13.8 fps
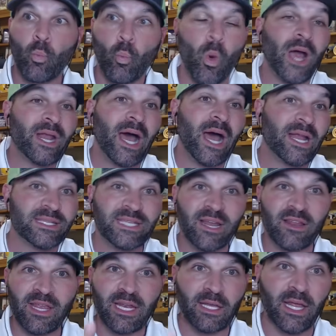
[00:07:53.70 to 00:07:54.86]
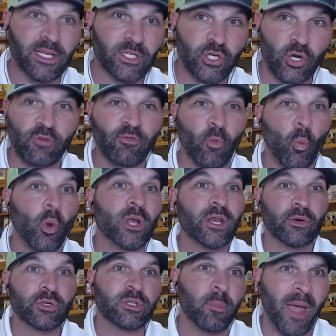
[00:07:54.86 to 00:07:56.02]
Why not, instead of getting Lance Hurd for 1
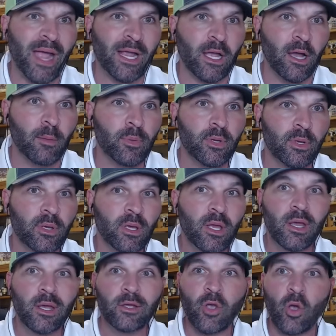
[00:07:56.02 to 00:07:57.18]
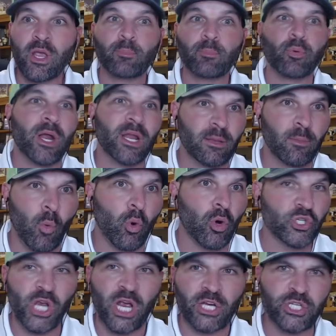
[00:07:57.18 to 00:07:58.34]
year as a backup, go get Braylon Moore or
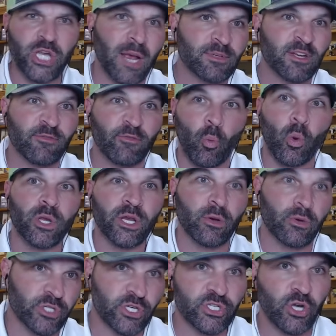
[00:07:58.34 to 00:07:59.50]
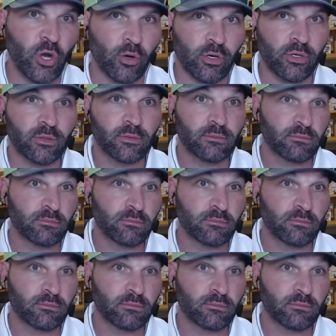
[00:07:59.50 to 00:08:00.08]
Josh Thompson for 1 year as a starter?